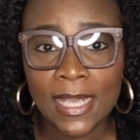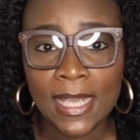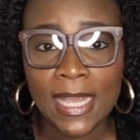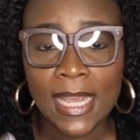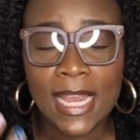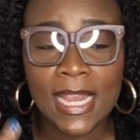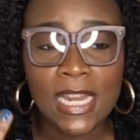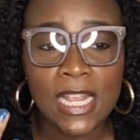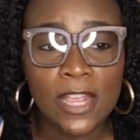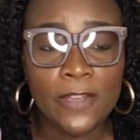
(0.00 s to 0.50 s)

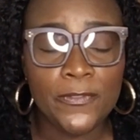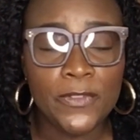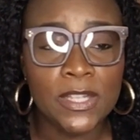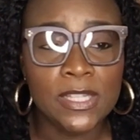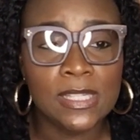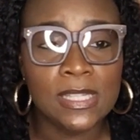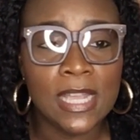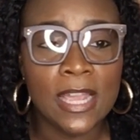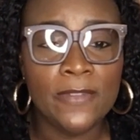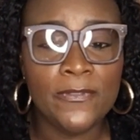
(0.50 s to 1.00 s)
And if
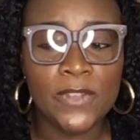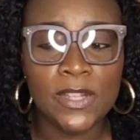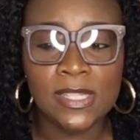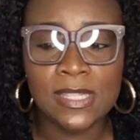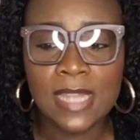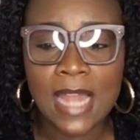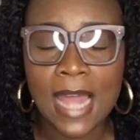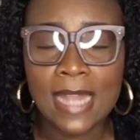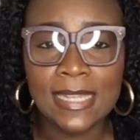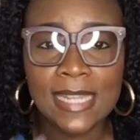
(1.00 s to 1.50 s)
it's
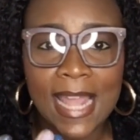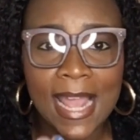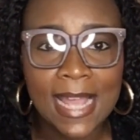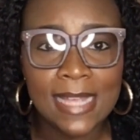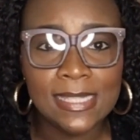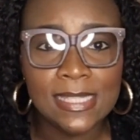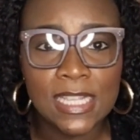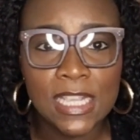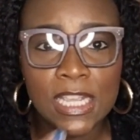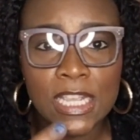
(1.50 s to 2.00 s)
not
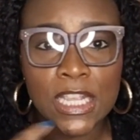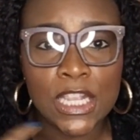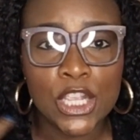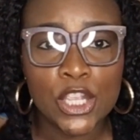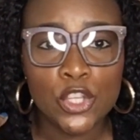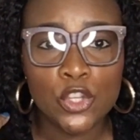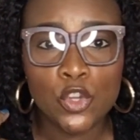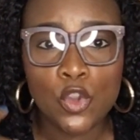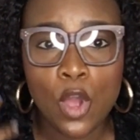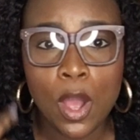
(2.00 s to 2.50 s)
lasting,
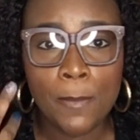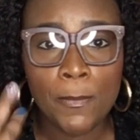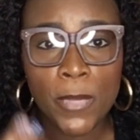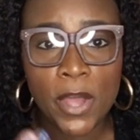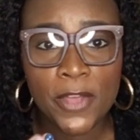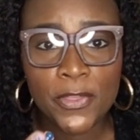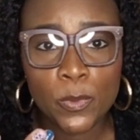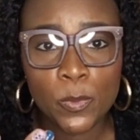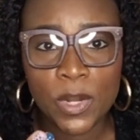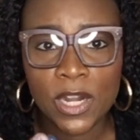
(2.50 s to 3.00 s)
a
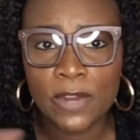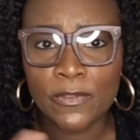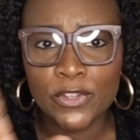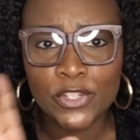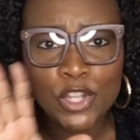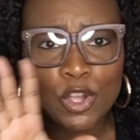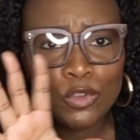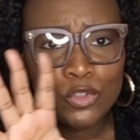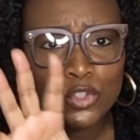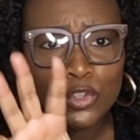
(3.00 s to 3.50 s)
month or whatever,
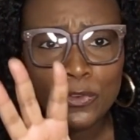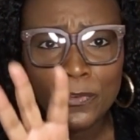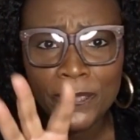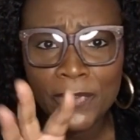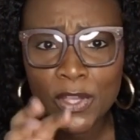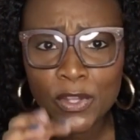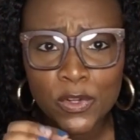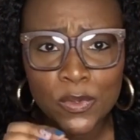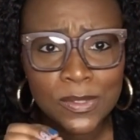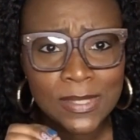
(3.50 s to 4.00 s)
don't you
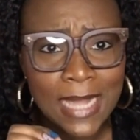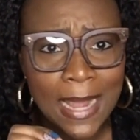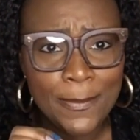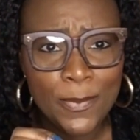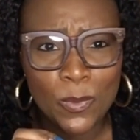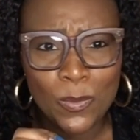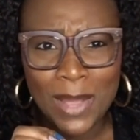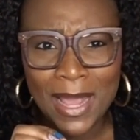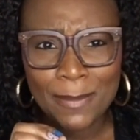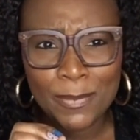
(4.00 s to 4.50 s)
feel no type of
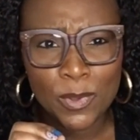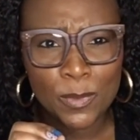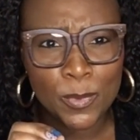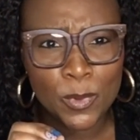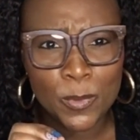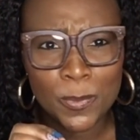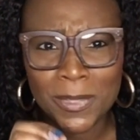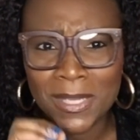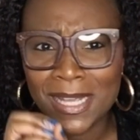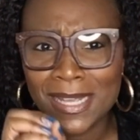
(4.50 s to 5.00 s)
way,
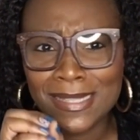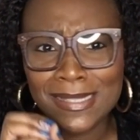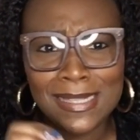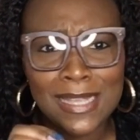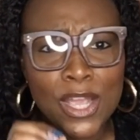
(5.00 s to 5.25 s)
boo-boo, because